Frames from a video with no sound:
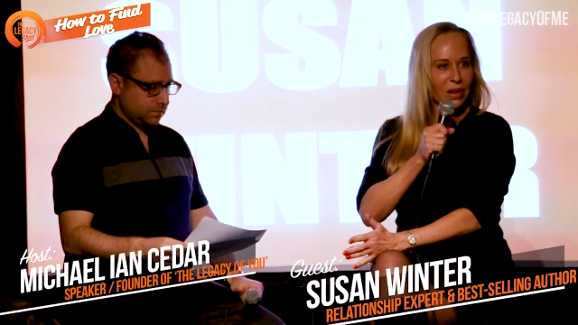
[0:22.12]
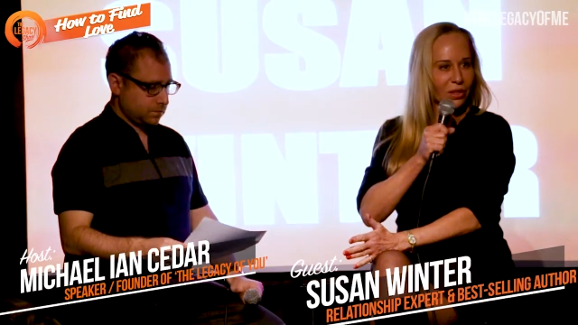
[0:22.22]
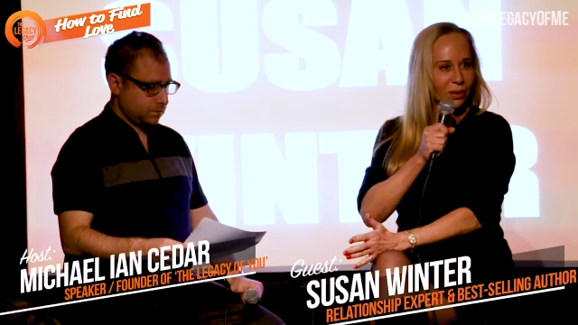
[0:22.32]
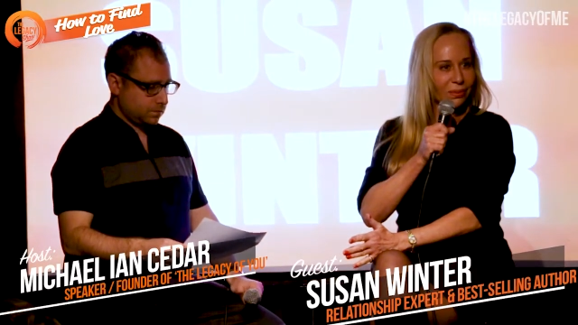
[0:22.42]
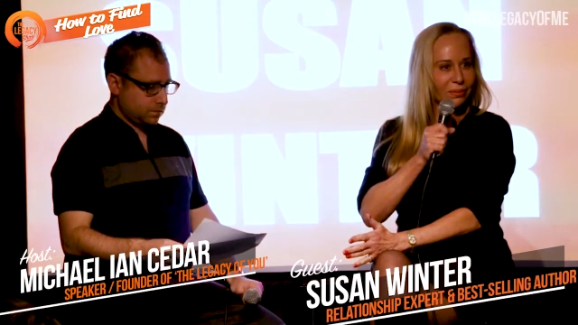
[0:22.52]

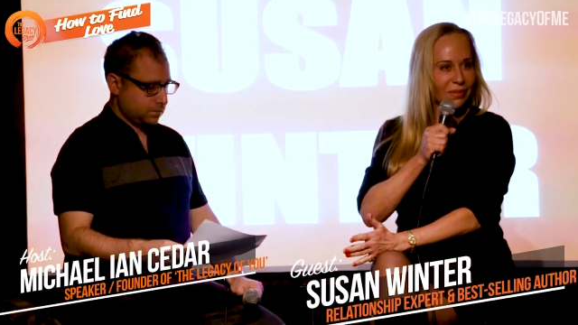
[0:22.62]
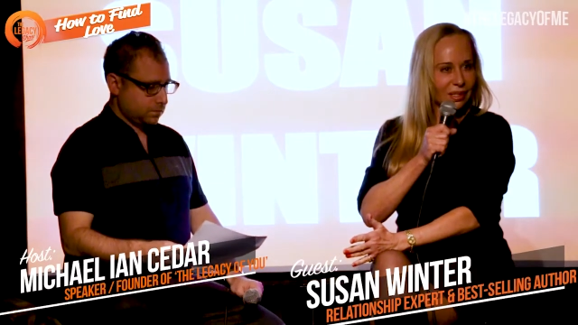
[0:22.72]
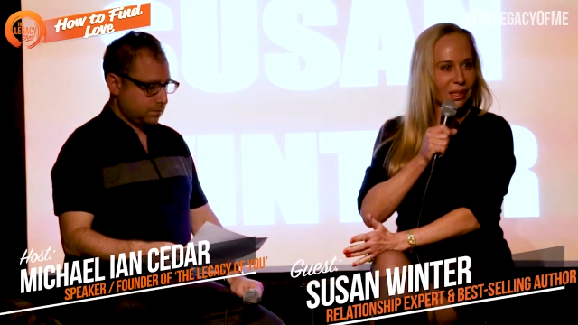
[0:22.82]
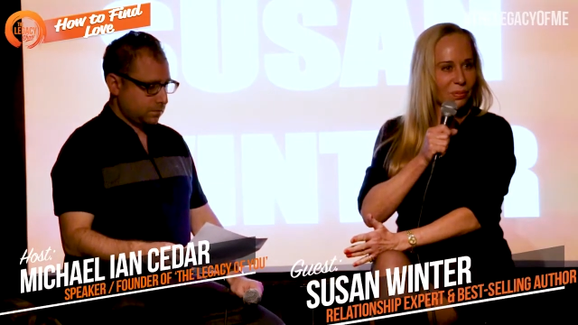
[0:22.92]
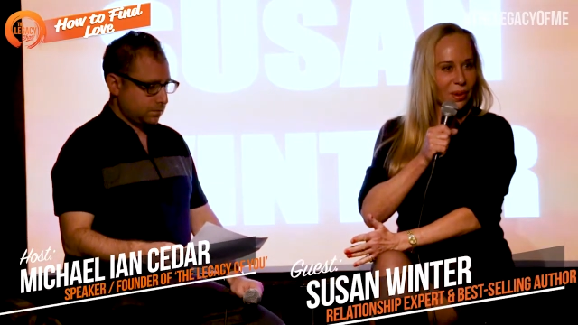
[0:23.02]
Speaker 1: special to
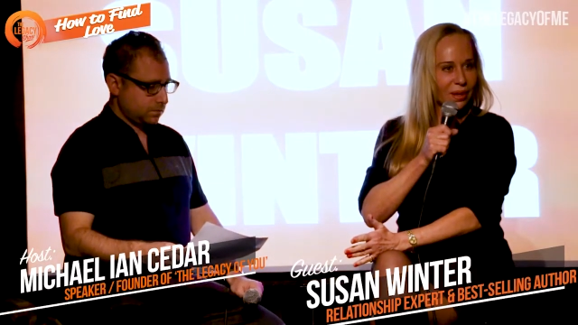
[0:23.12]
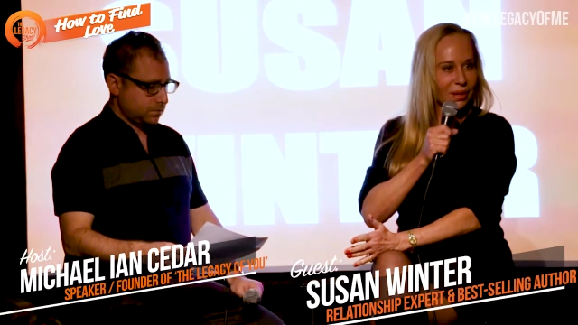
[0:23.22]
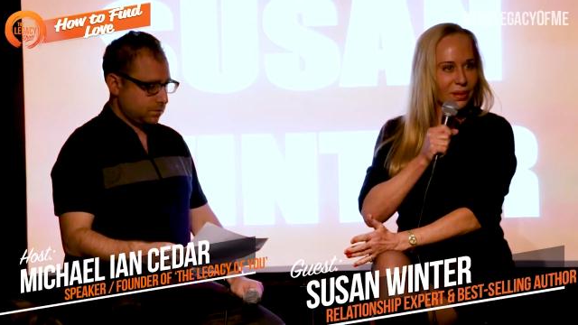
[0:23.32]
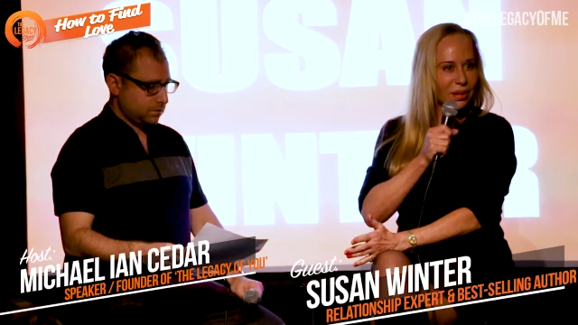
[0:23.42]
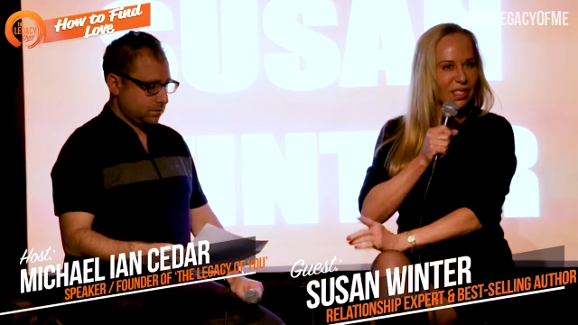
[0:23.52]
somebody,
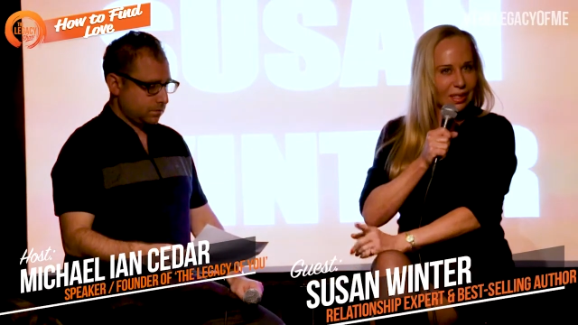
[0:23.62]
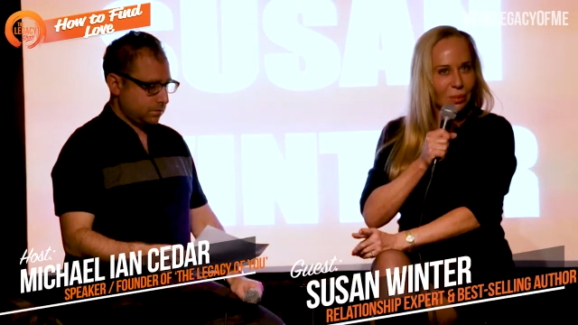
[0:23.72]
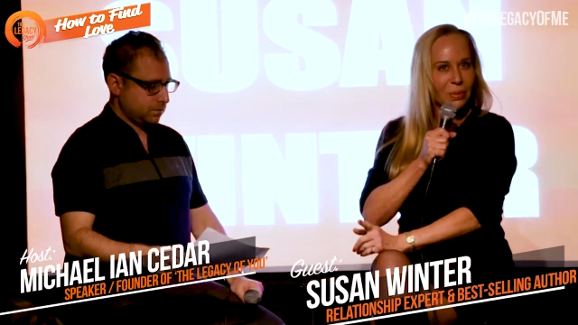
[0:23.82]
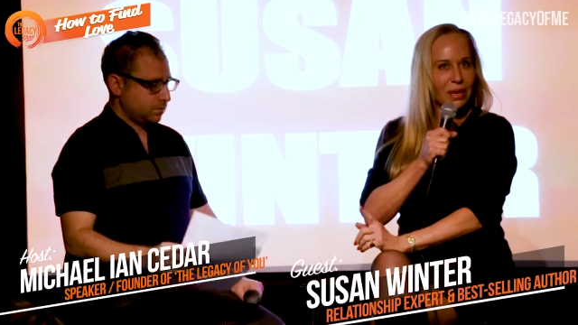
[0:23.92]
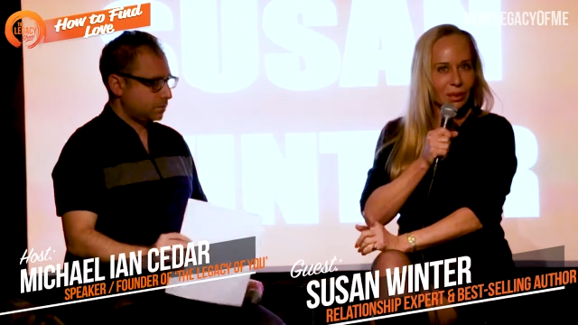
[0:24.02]

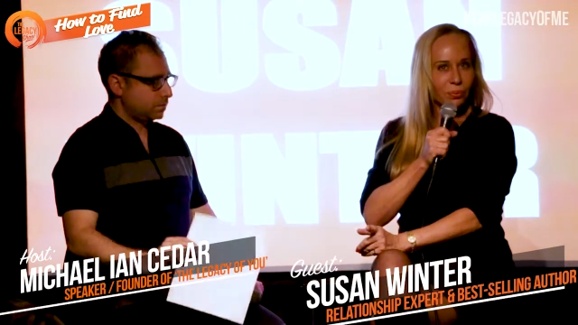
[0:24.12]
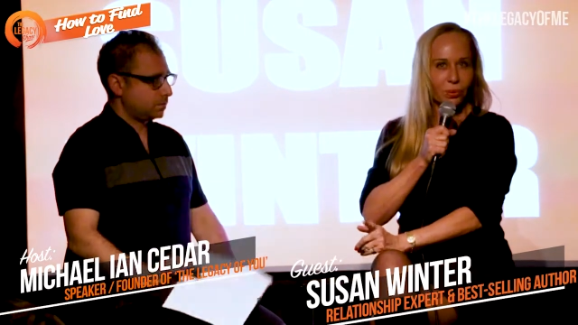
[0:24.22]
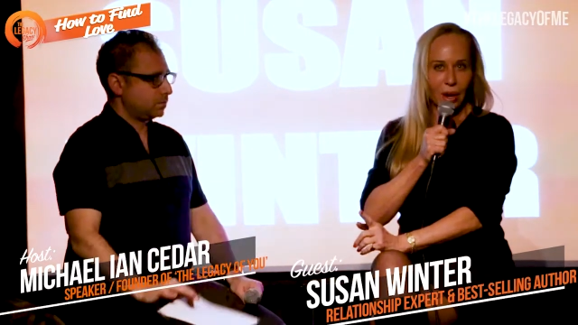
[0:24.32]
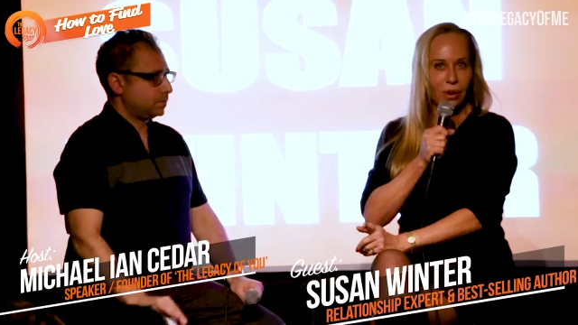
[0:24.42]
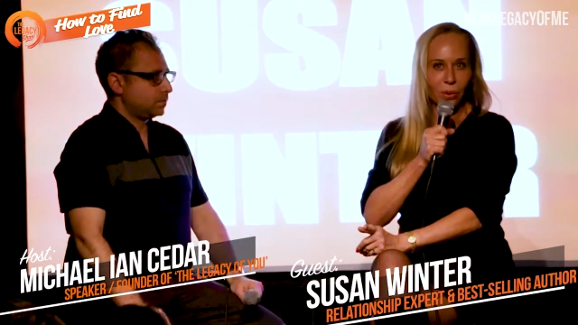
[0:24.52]
somebody's
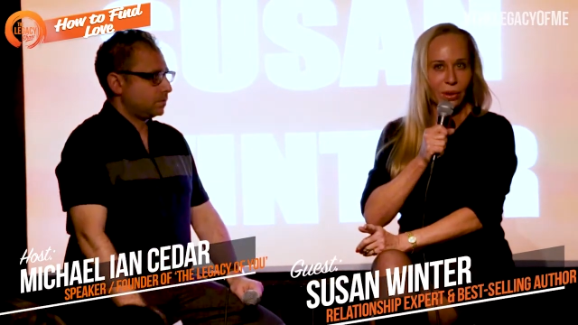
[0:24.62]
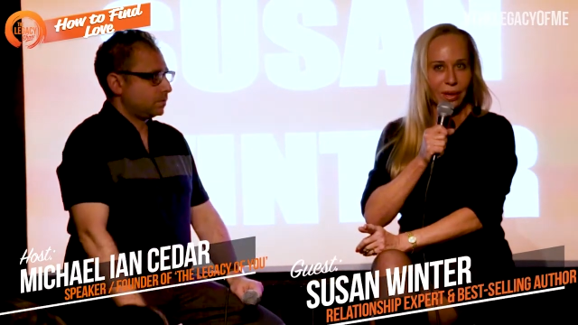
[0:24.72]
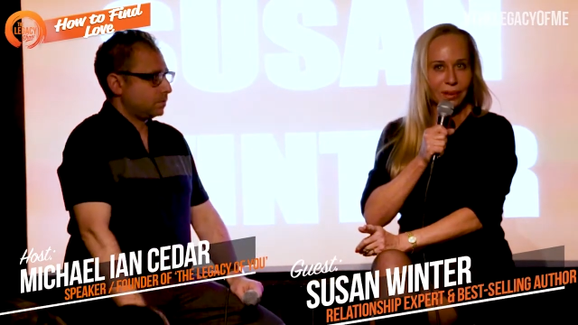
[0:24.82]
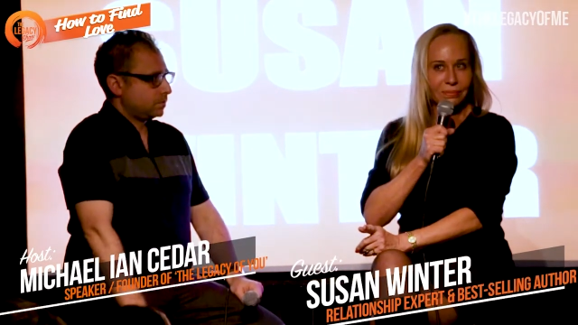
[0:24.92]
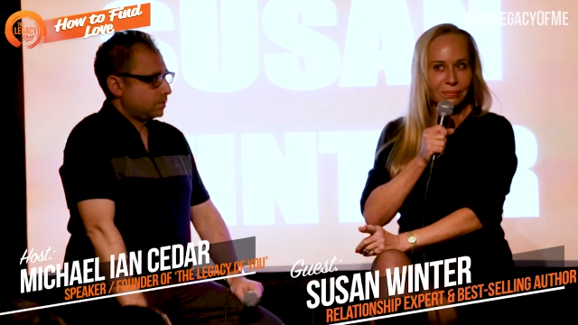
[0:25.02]
priority.